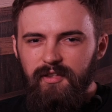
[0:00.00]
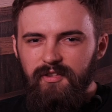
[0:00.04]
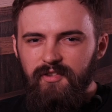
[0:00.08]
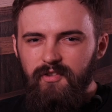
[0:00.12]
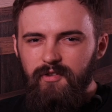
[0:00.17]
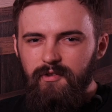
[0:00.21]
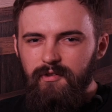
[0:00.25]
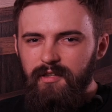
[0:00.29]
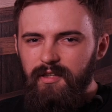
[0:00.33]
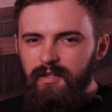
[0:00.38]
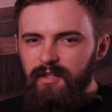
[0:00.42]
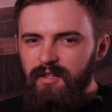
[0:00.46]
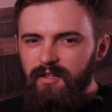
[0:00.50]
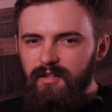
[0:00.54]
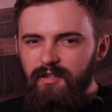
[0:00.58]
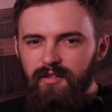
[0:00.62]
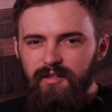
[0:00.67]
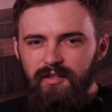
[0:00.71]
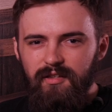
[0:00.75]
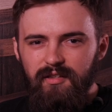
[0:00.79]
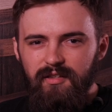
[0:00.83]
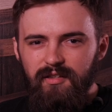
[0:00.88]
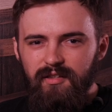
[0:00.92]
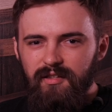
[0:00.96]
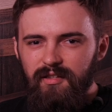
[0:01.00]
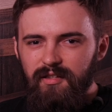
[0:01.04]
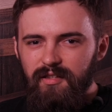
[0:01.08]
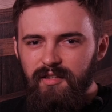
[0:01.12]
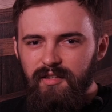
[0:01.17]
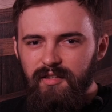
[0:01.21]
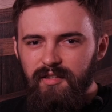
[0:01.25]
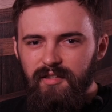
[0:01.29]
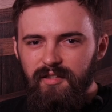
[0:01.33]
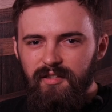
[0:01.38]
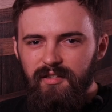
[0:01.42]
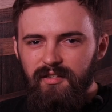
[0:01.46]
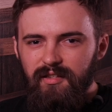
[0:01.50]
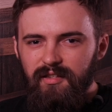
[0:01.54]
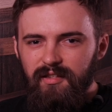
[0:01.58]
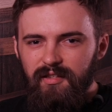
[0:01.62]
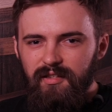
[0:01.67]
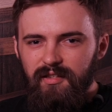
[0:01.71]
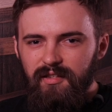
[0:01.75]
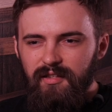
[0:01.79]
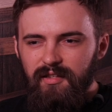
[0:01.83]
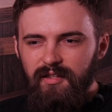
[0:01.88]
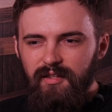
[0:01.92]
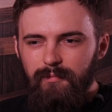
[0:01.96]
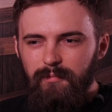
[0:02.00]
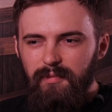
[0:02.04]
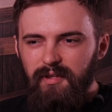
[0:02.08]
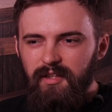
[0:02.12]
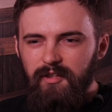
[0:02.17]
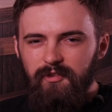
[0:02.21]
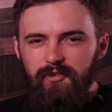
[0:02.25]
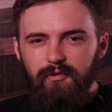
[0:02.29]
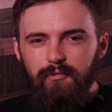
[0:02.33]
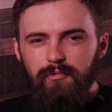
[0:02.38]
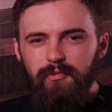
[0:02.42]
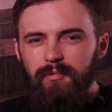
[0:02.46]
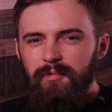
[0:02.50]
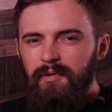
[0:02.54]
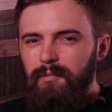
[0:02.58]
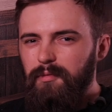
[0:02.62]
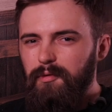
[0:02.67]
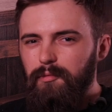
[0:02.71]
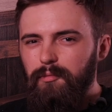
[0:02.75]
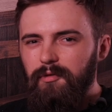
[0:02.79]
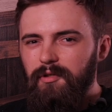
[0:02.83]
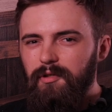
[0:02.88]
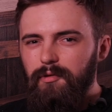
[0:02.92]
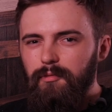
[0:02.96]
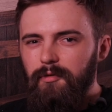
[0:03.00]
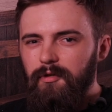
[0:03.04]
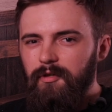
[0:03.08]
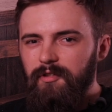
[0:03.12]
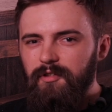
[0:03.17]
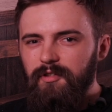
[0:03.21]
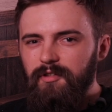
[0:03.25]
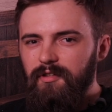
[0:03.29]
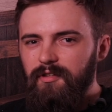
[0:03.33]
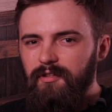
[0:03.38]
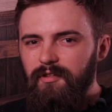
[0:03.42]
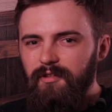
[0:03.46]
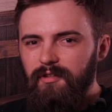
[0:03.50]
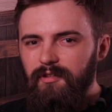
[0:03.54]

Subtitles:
yesterday, but I don't remember what it was.